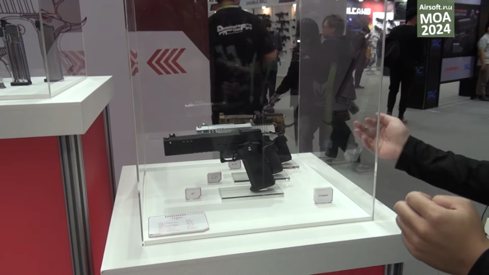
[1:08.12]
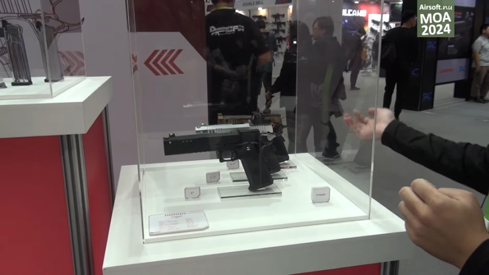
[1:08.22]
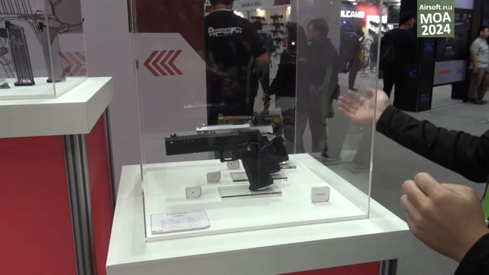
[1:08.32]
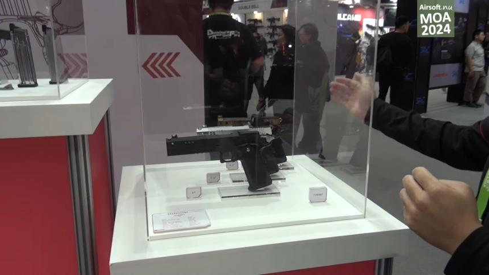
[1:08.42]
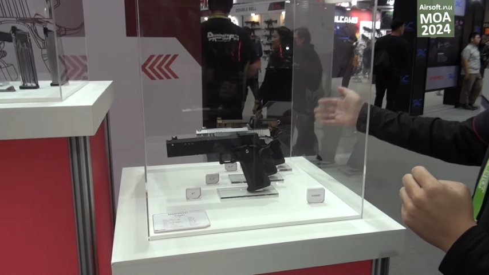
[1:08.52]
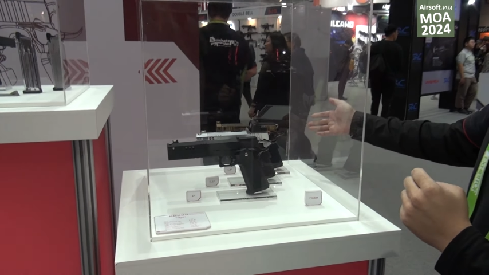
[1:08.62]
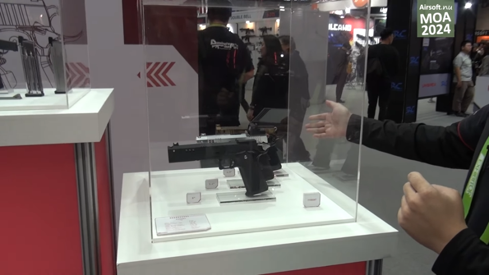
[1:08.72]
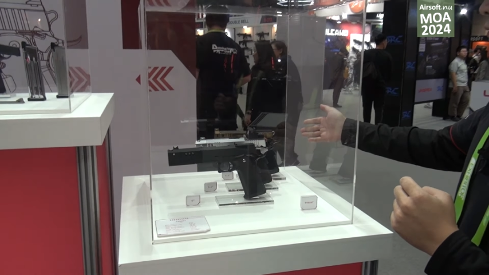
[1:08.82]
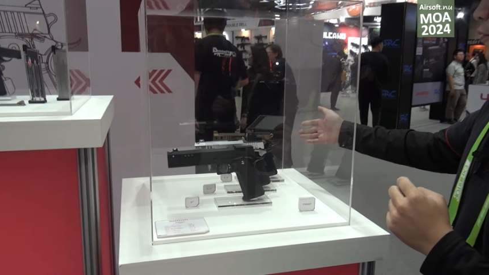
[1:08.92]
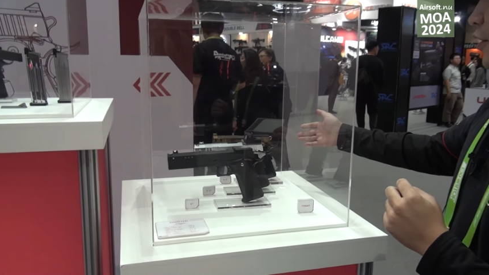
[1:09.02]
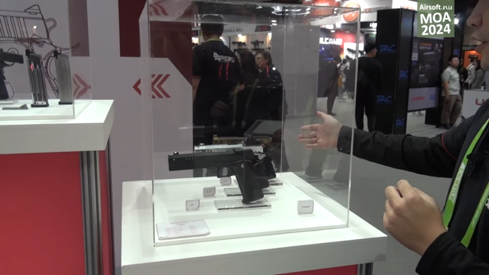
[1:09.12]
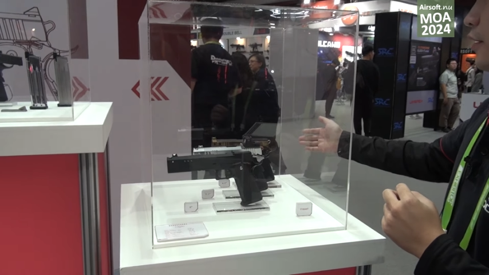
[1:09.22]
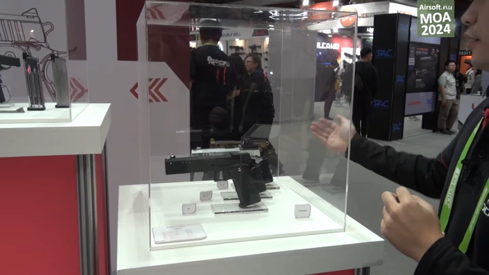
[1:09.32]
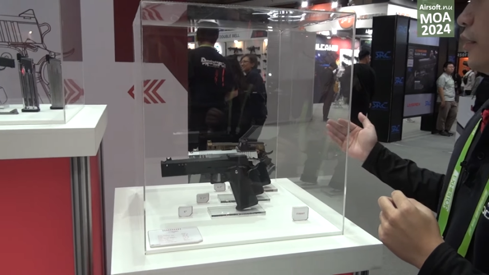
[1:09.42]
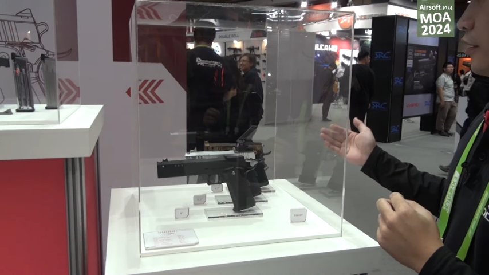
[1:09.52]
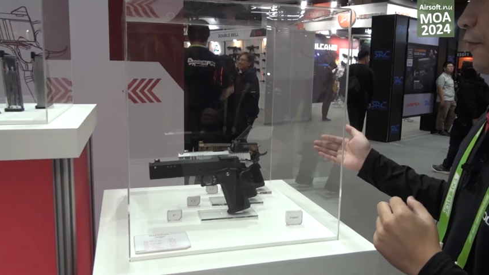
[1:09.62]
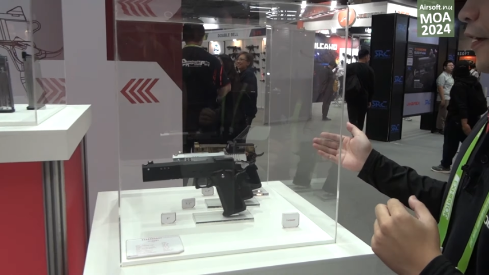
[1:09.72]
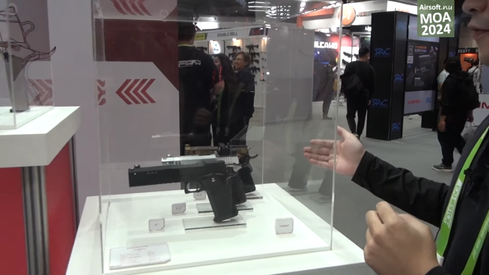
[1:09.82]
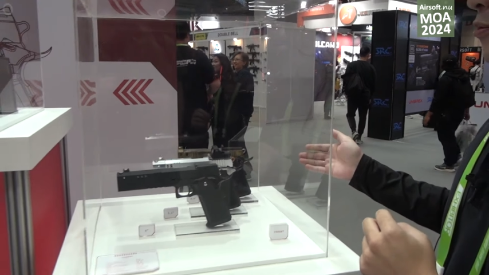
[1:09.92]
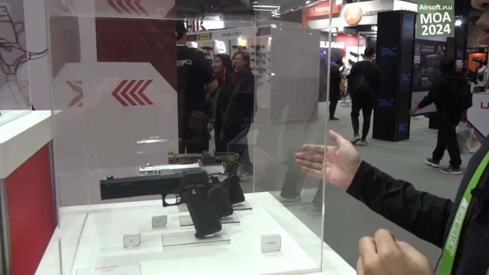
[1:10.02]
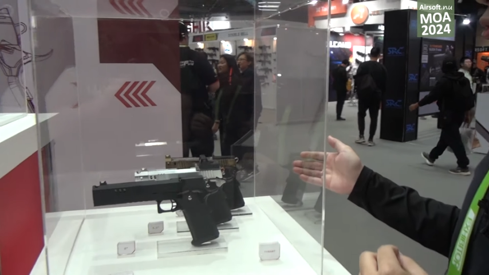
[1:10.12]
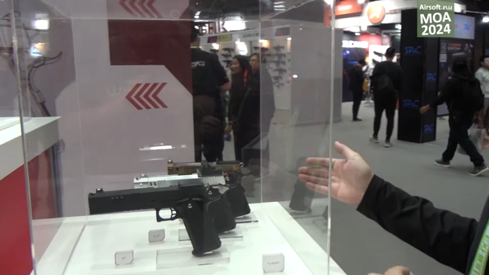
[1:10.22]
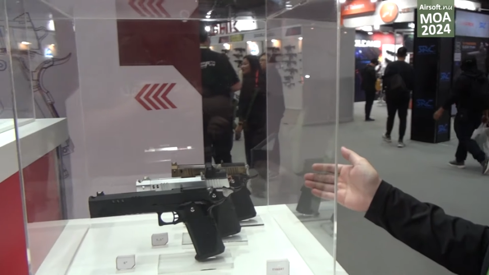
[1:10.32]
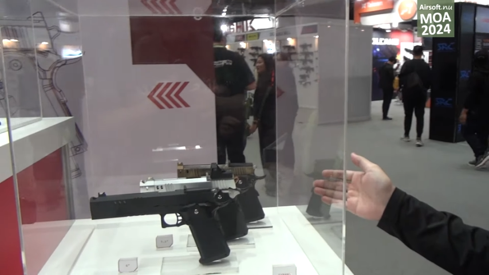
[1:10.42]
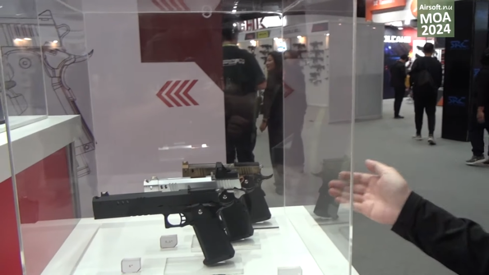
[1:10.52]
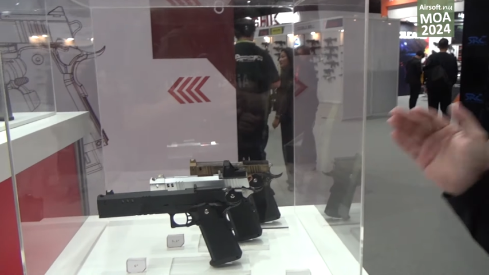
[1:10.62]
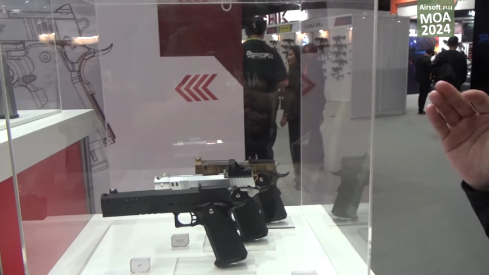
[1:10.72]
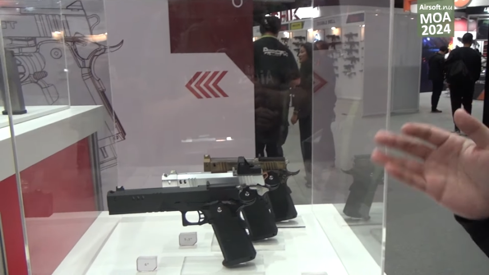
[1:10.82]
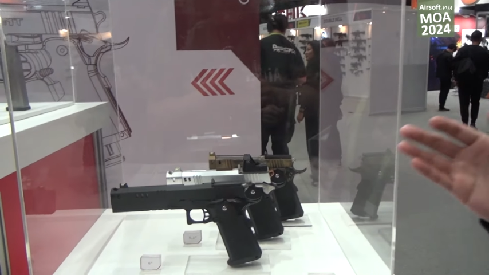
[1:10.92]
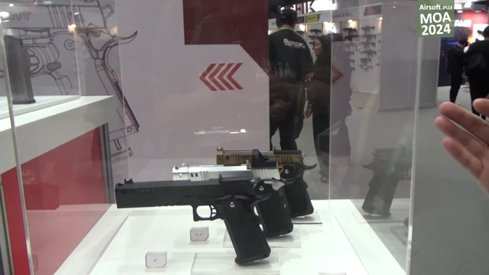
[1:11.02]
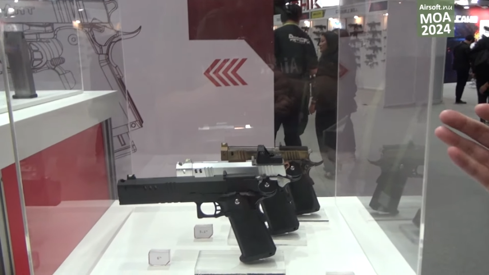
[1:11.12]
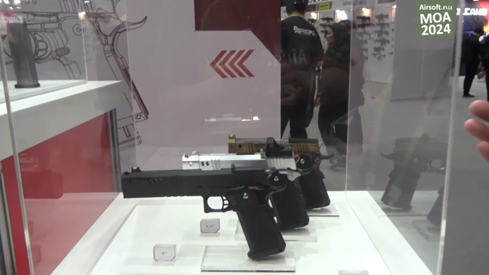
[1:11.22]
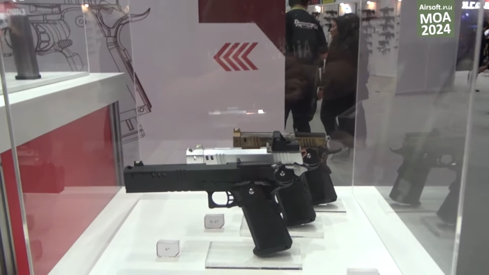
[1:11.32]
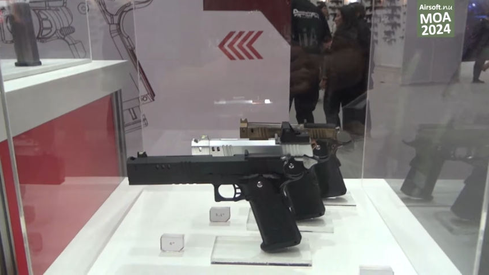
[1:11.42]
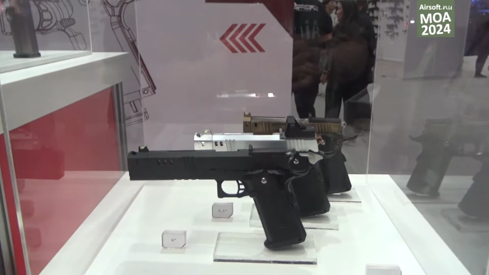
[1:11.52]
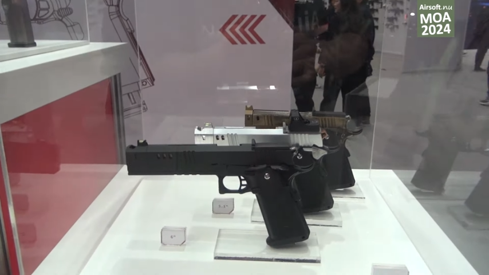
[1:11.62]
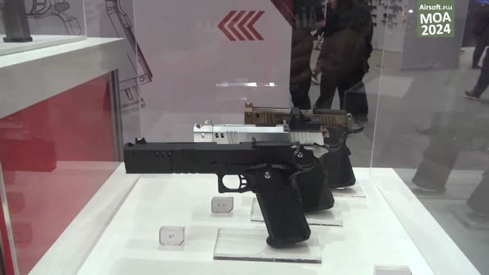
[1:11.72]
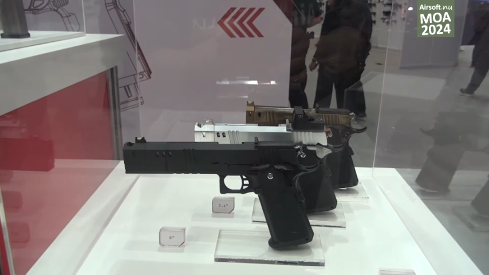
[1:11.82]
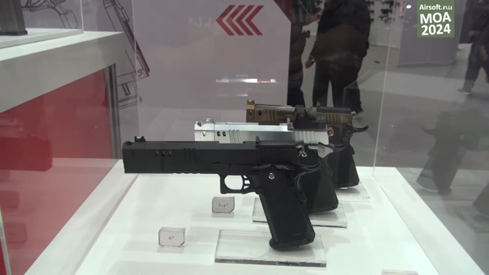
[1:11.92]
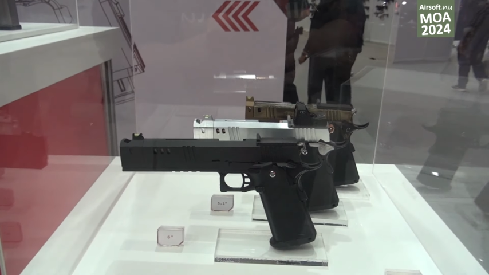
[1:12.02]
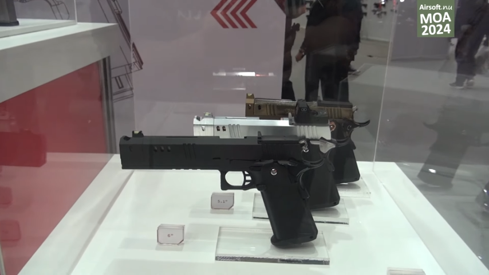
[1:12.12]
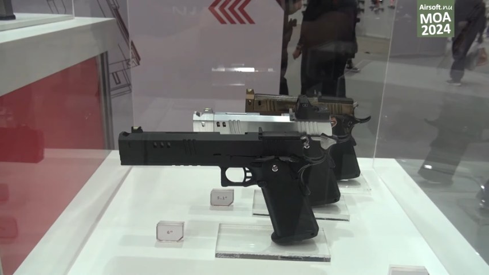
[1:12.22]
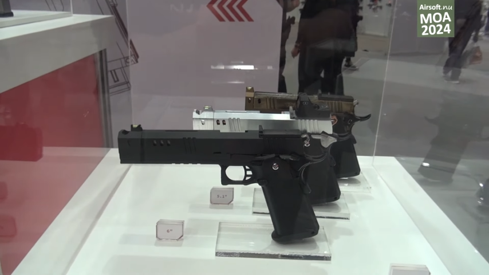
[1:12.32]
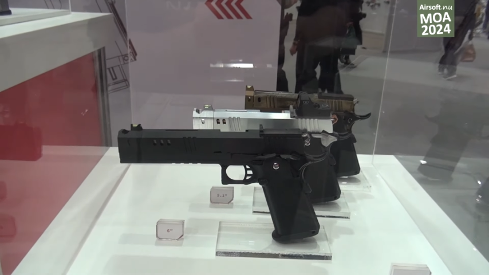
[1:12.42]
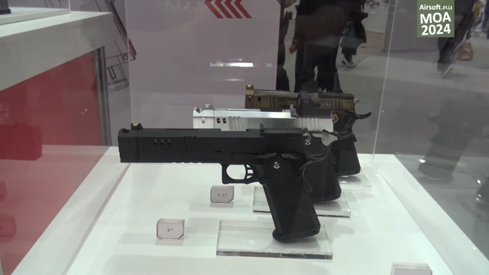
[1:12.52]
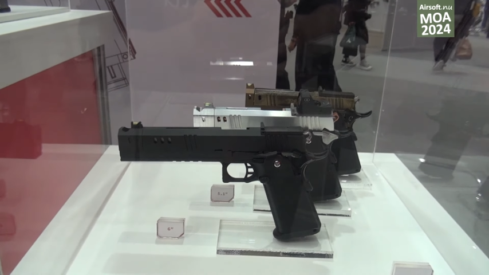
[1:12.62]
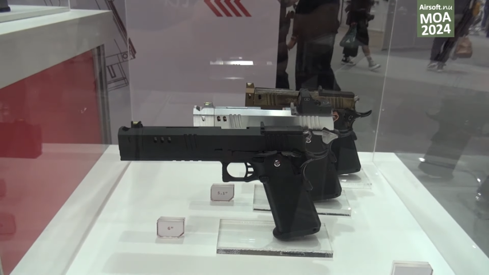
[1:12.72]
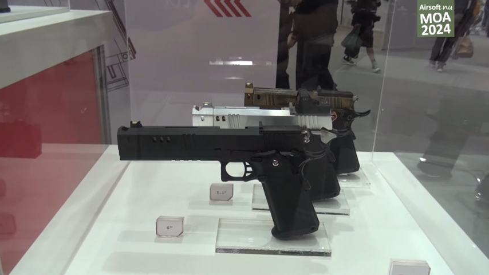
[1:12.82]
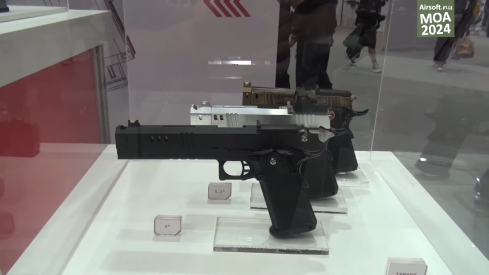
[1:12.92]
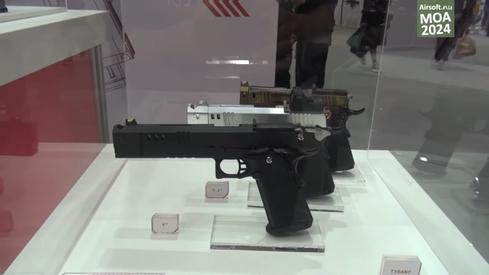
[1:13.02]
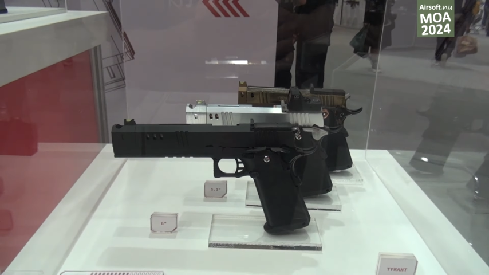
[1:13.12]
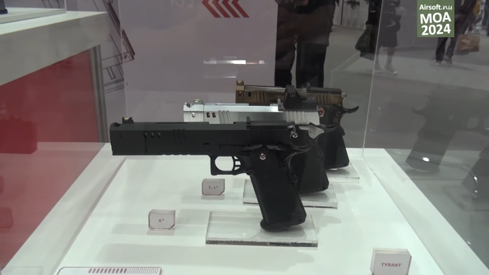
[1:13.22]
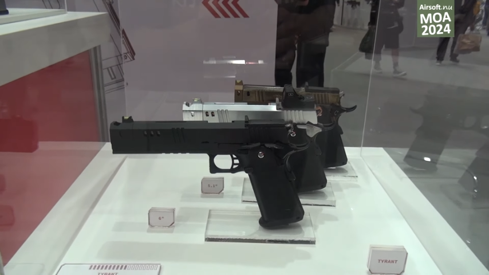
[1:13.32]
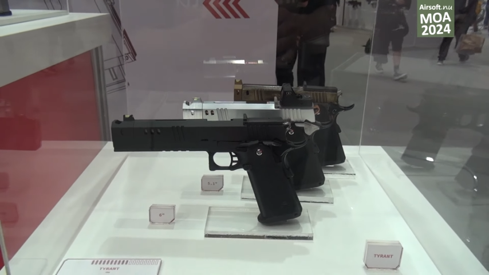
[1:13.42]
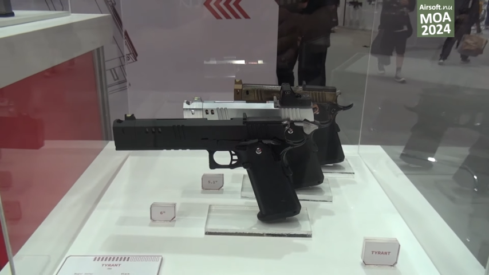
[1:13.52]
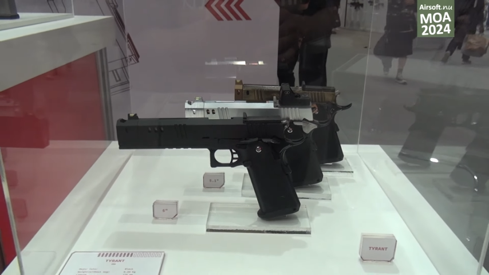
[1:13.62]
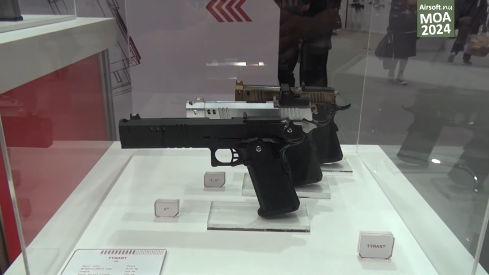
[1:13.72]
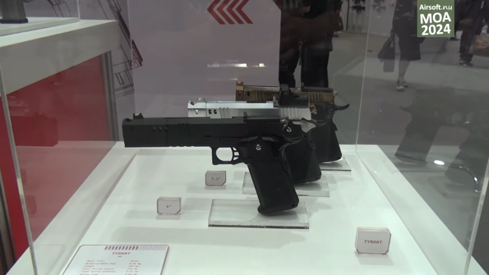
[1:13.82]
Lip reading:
No face is visible, so there are no lips to read.